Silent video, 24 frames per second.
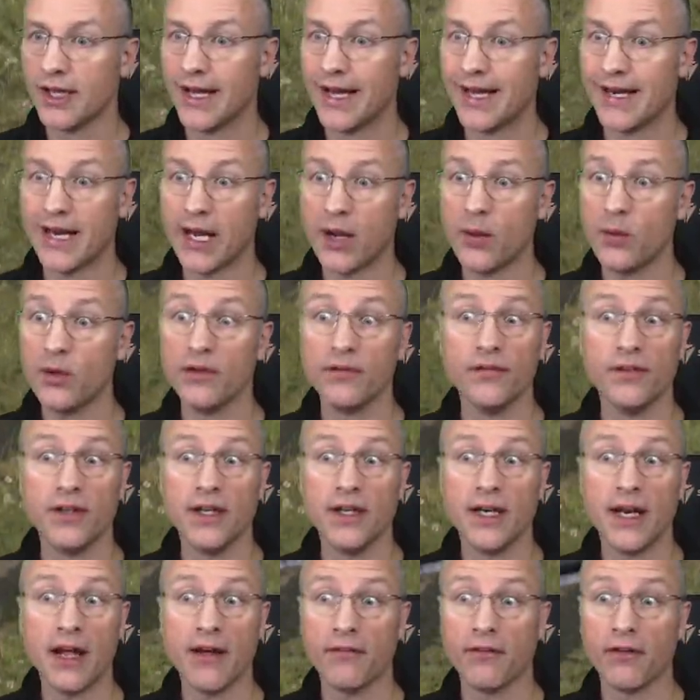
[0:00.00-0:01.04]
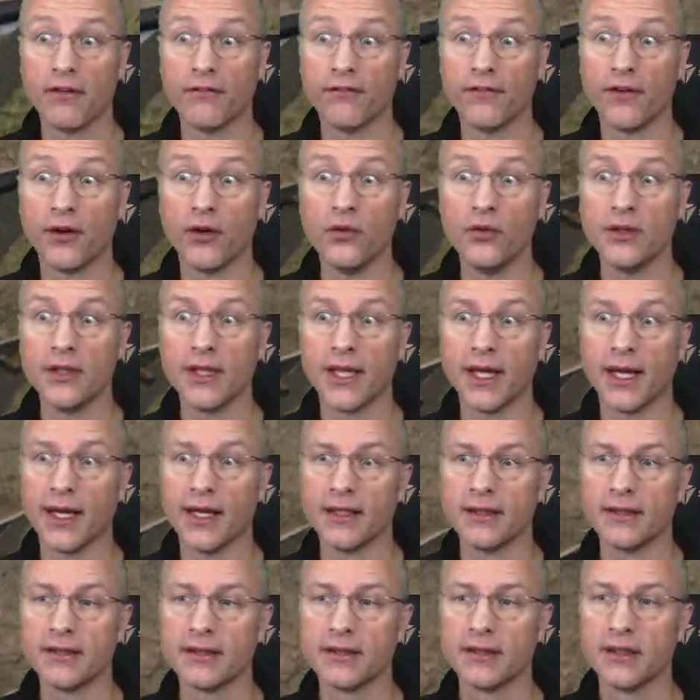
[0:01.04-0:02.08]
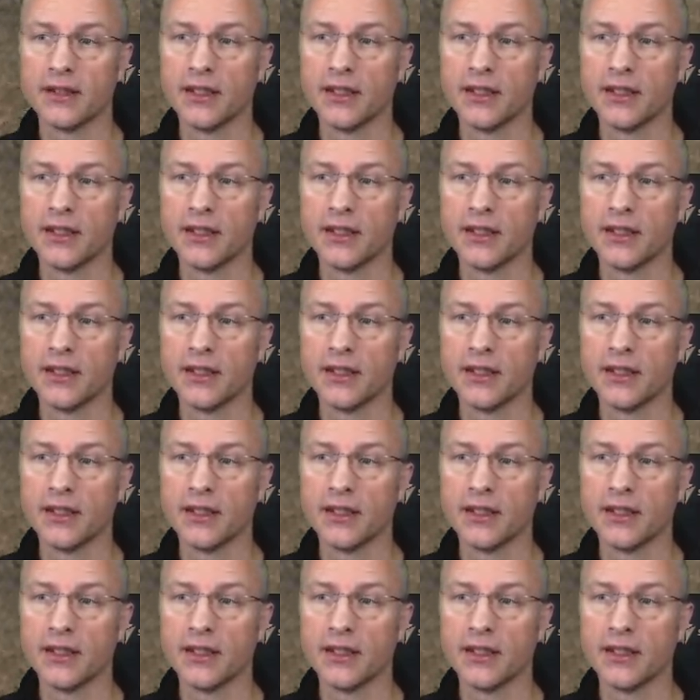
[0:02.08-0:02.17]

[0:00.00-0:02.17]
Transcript: And I would have never found that